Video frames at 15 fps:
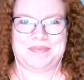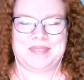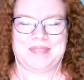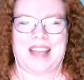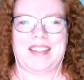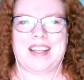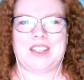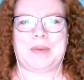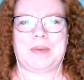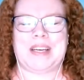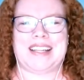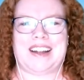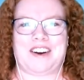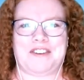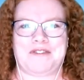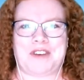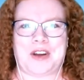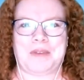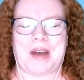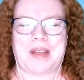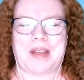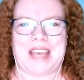And that's been clarified
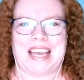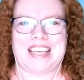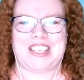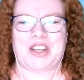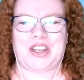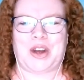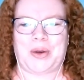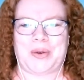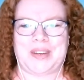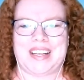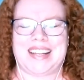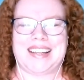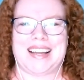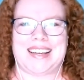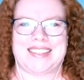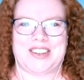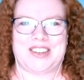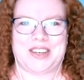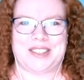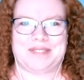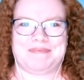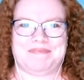by the ATO last
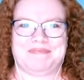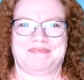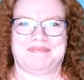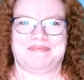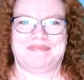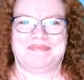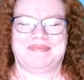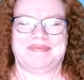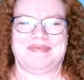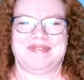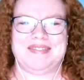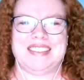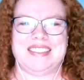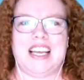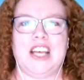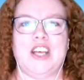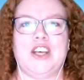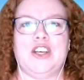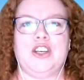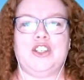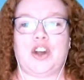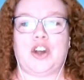night.
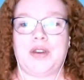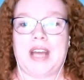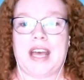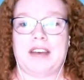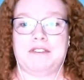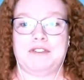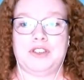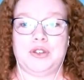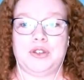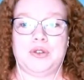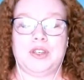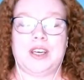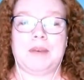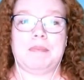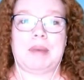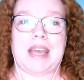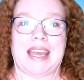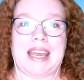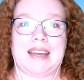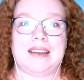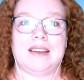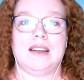You don't have to
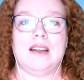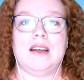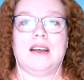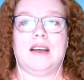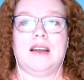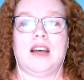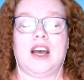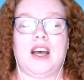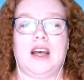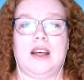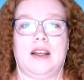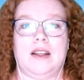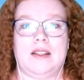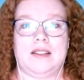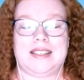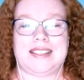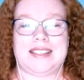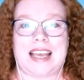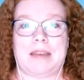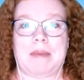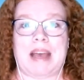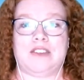compare the
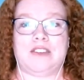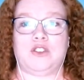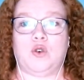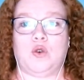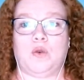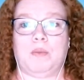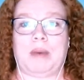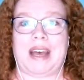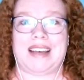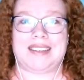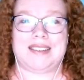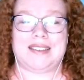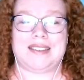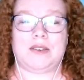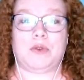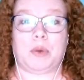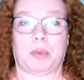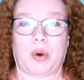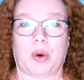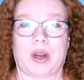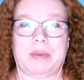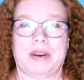same as your BAS
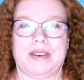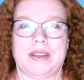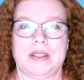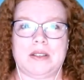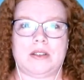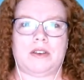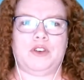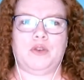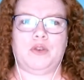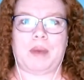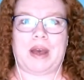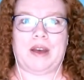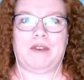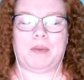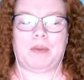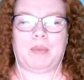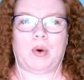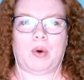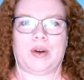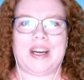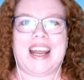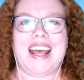reporting period. So if you
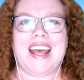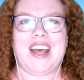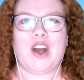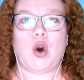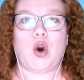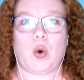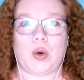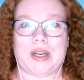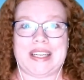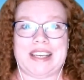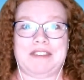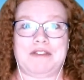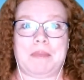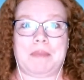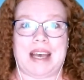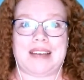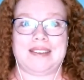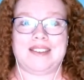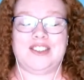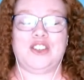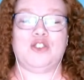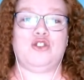report quarterly for BAS,
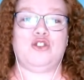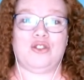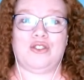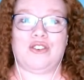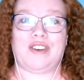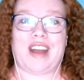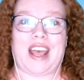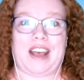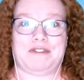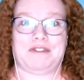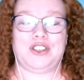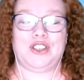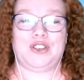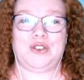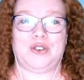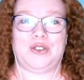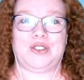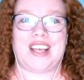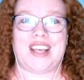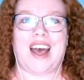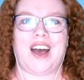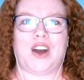you do not have to use
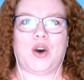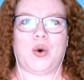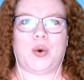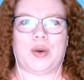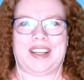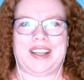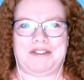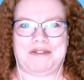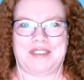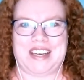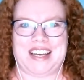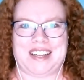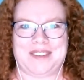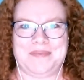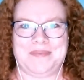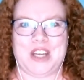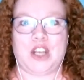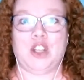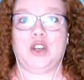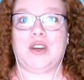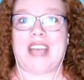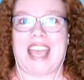a quarterly figure.
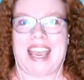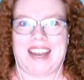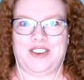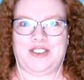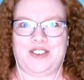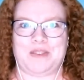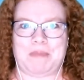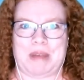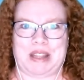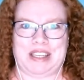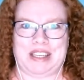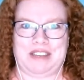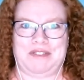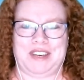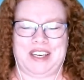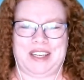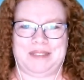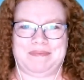You can use a monthly figure.